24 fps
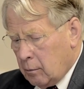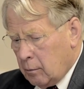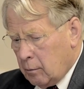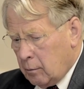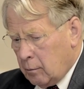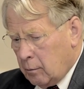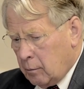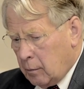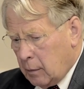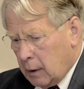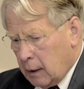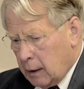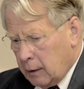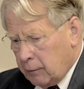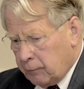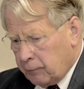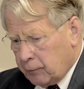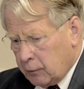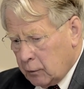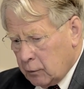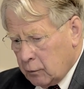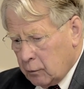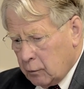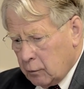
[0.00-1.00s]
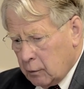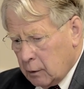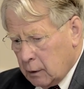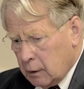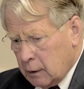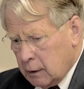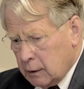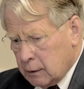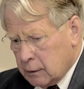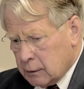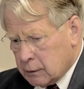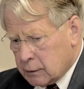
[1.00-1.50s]
My view
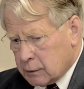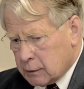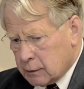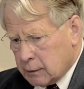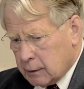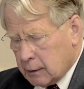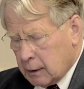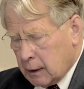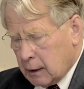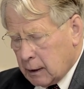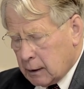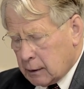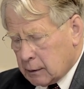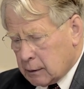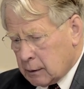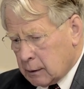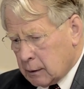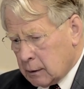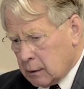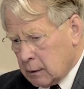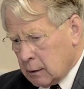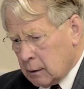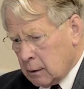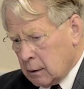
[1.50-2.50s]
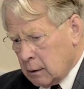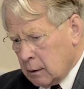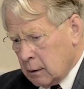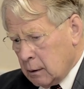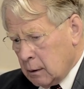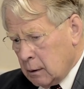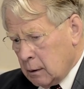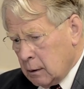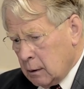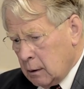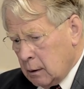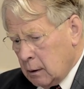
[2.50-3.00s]
is that
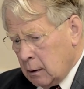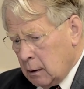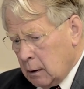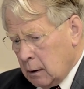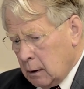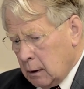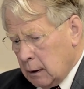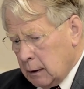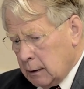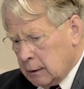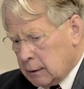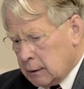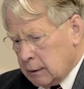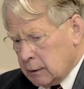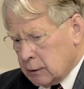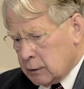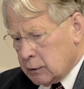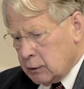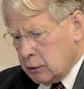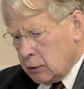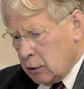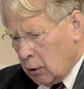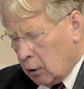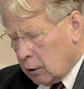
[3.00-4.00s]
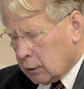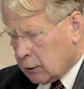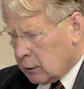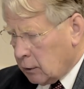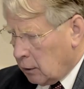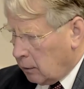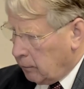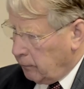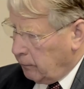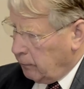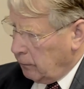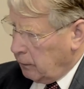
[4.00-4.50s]
it is not
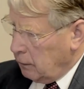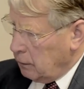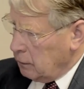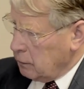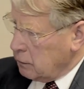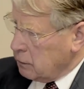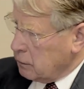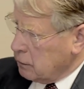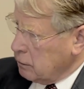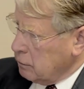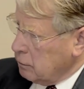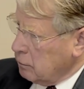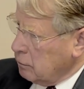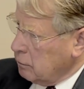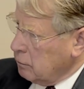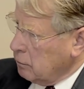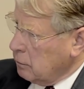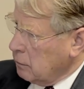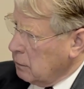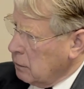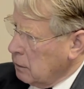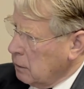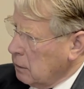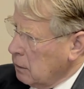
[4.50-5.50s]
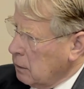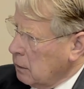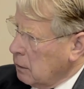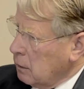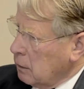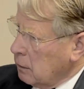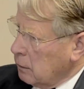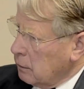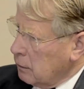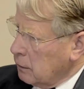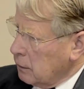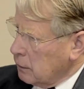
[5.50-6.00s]
obvious
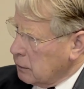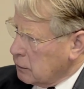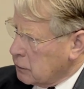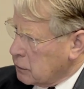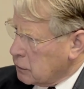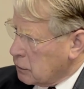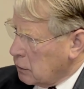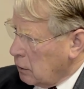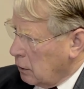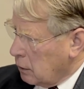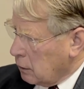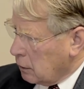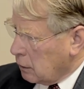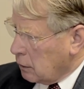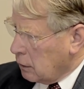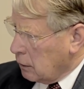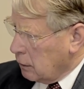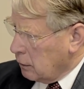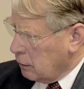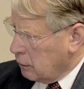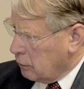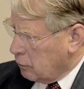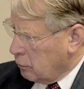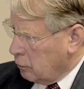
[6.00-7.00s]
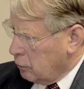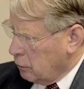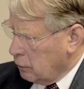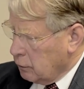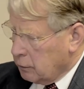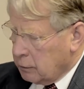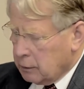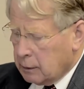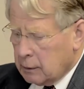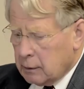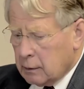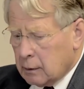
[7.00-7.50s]
that Scotland
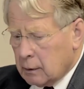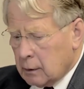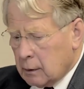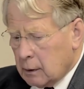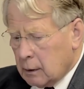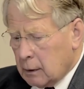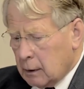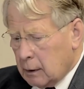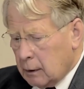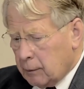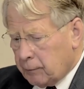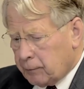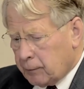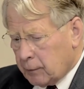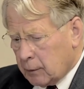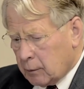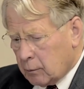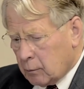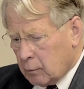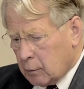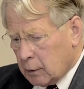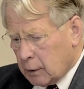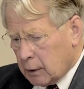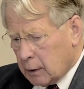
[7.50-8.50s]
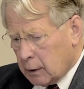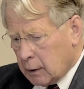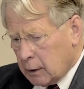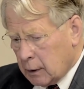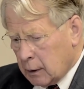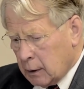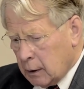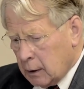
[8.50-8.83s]
would, if it were